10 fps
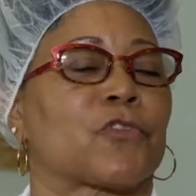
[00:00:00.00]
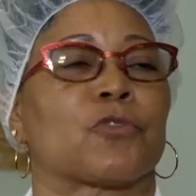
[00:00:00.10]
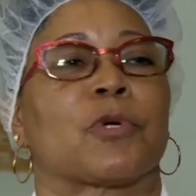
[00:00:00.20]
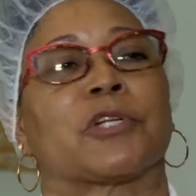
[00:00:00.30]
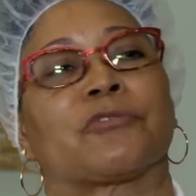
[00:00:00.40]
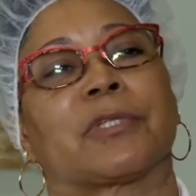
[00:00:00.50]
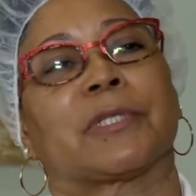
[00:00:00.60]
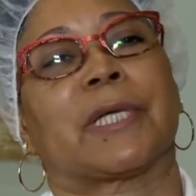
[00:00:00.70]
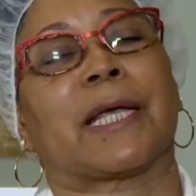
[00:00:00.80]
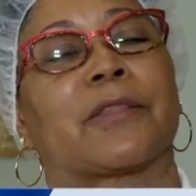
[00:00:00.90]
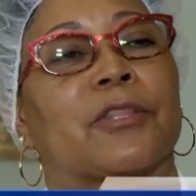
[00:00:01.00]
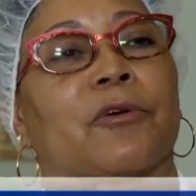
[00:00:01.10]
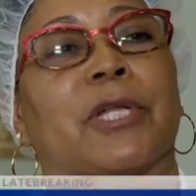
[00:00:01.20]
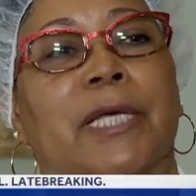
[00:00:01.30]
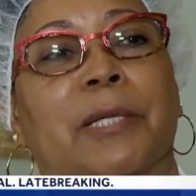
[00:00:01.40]
two hundred
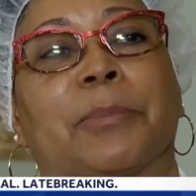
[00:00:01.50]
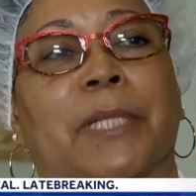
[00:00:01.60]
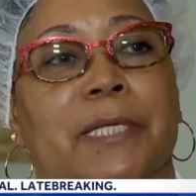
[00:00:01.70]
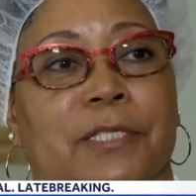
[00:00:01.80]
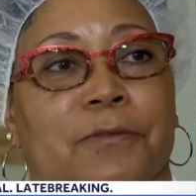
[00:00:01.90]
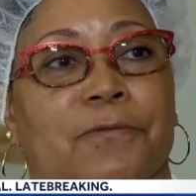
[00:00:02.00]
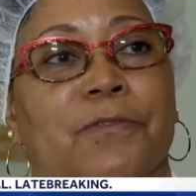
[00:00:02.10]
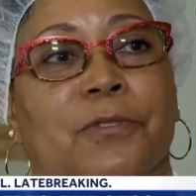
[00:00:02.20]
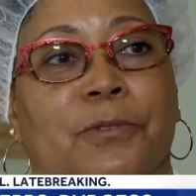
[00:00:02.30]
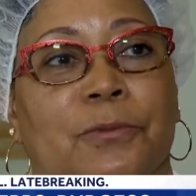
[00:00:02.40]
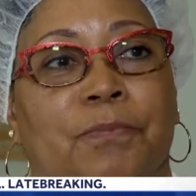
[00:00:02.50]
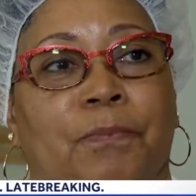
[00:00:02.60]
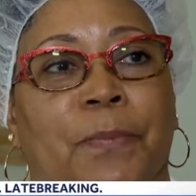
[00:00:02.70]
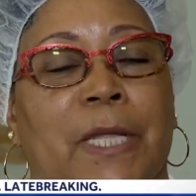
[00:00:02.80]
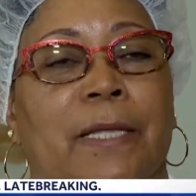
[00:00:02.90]
thirty-eight plates of food,
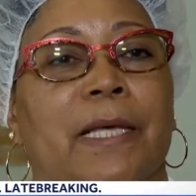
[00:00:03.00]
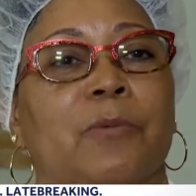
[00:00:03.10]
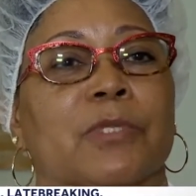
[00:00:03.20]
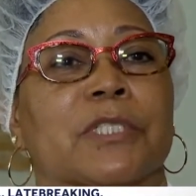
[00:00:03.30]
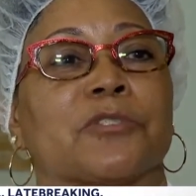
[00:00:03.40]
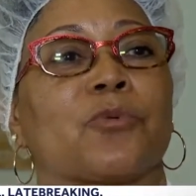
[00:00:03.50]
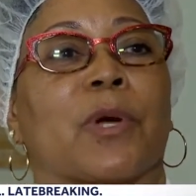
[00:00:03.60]
and that was in